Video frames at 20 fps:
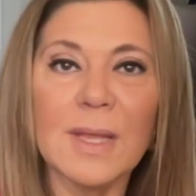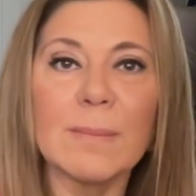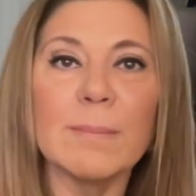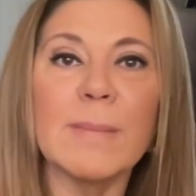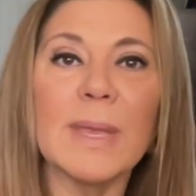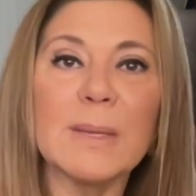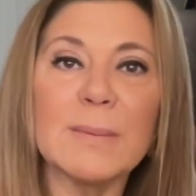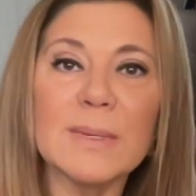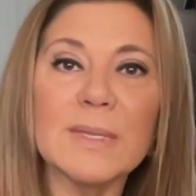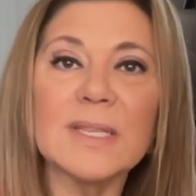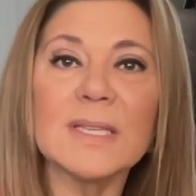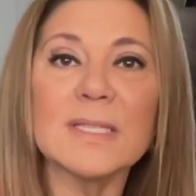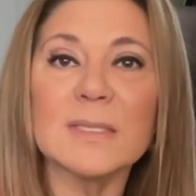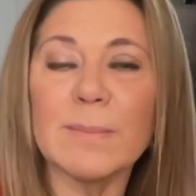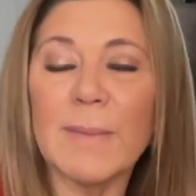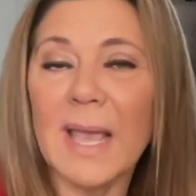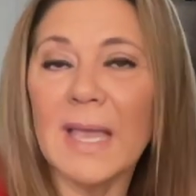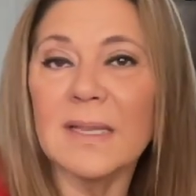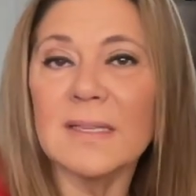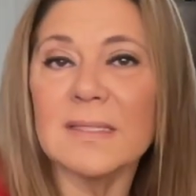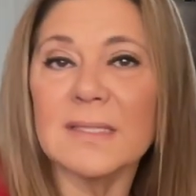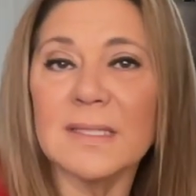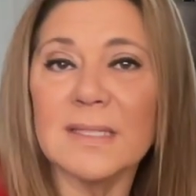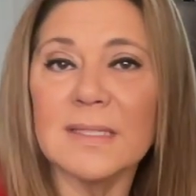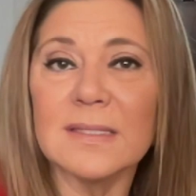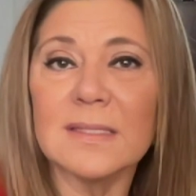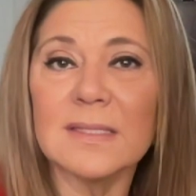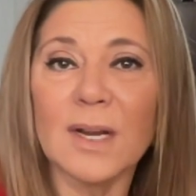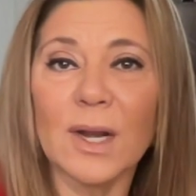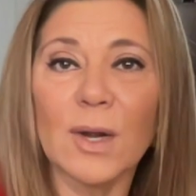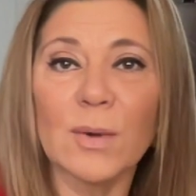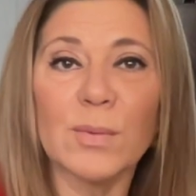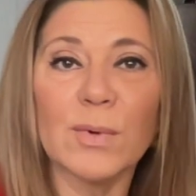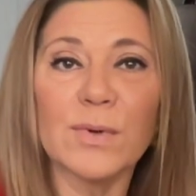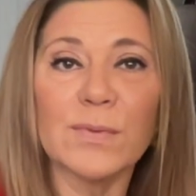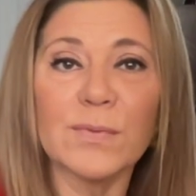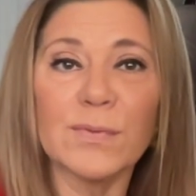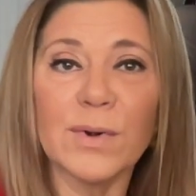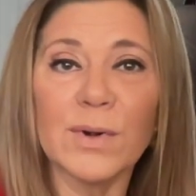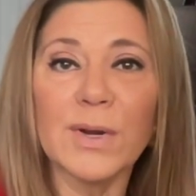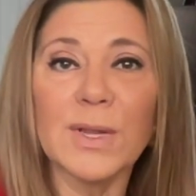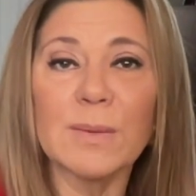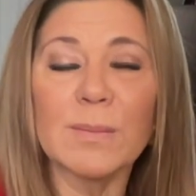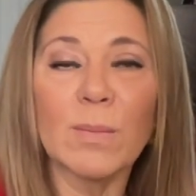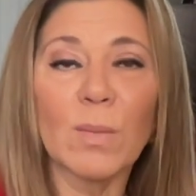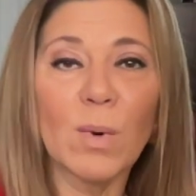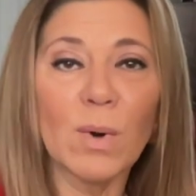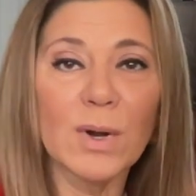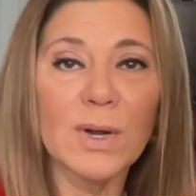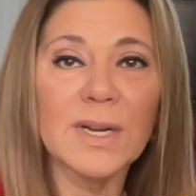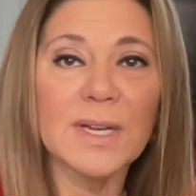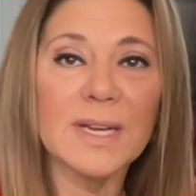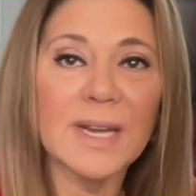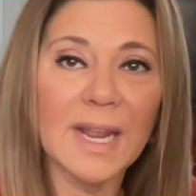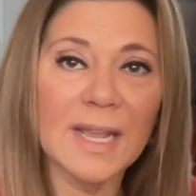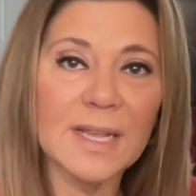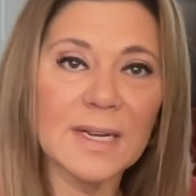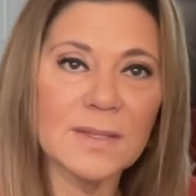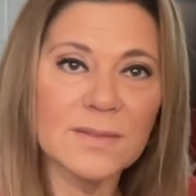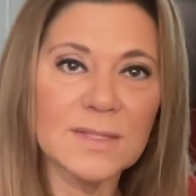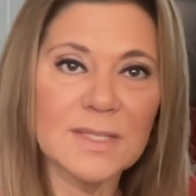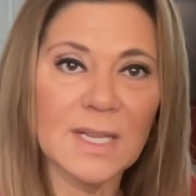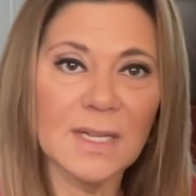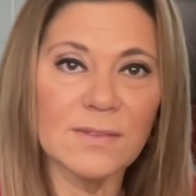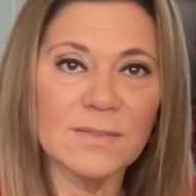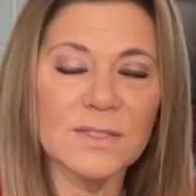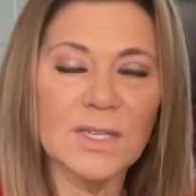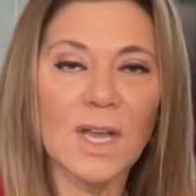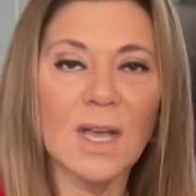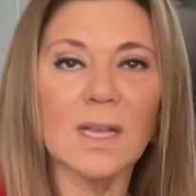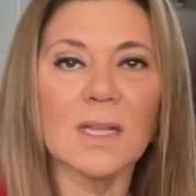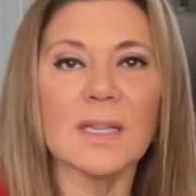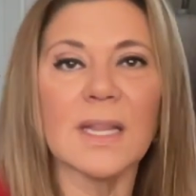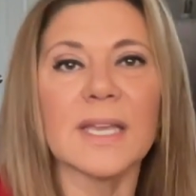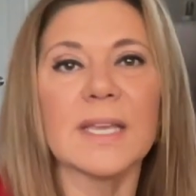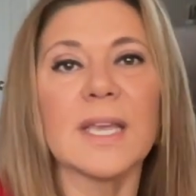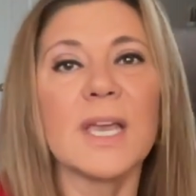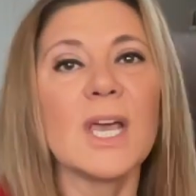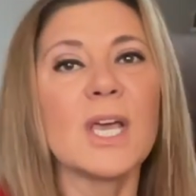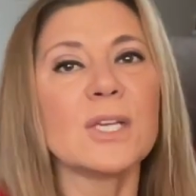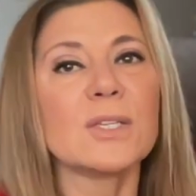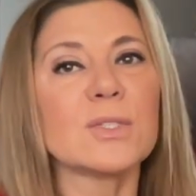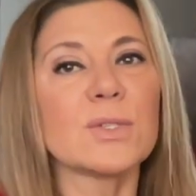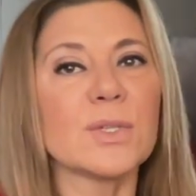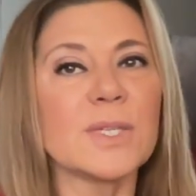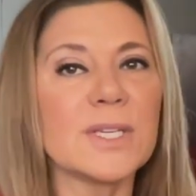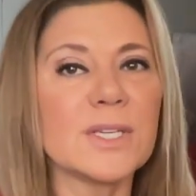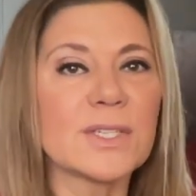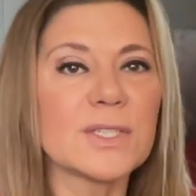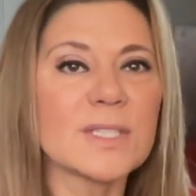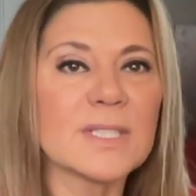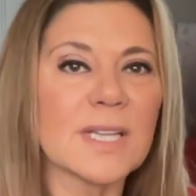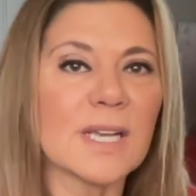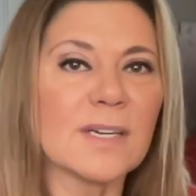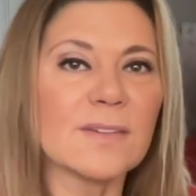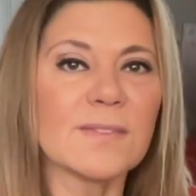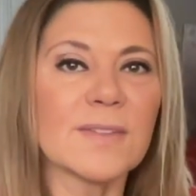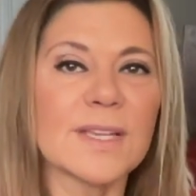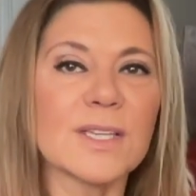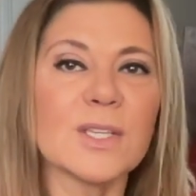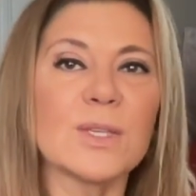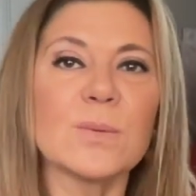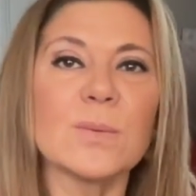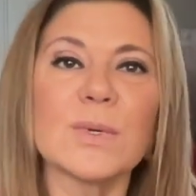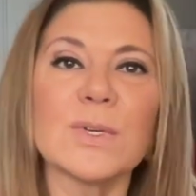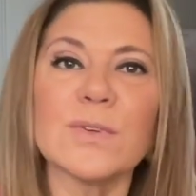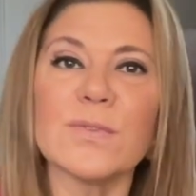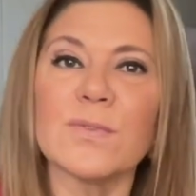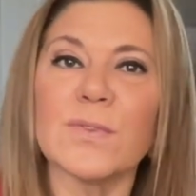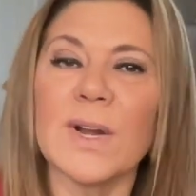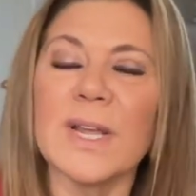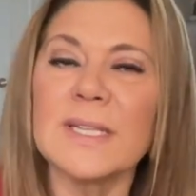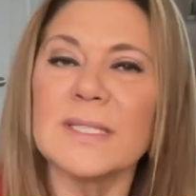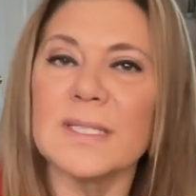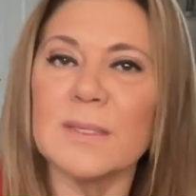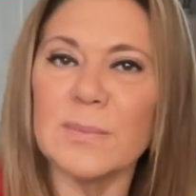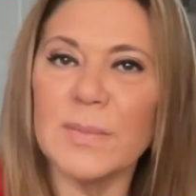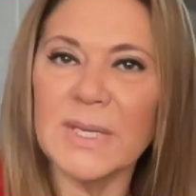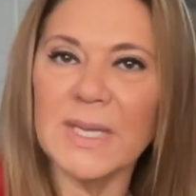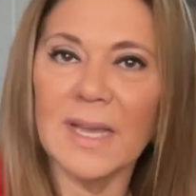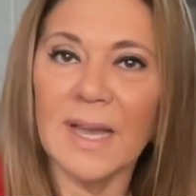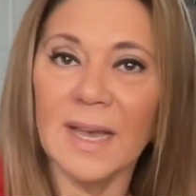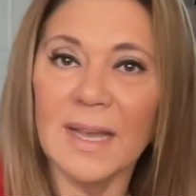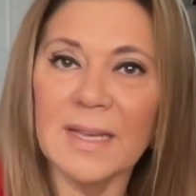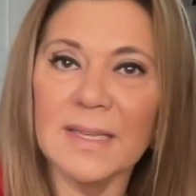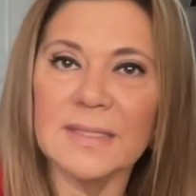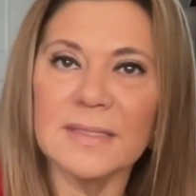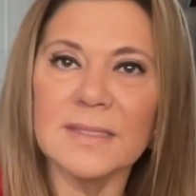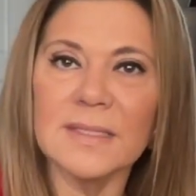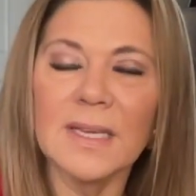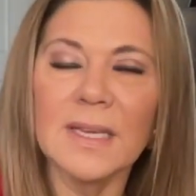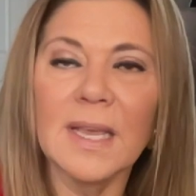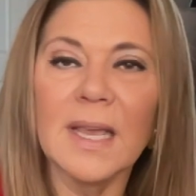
Maybe these magazines are referring more to negative self talk, like treat yourself like you would a friend and be kind.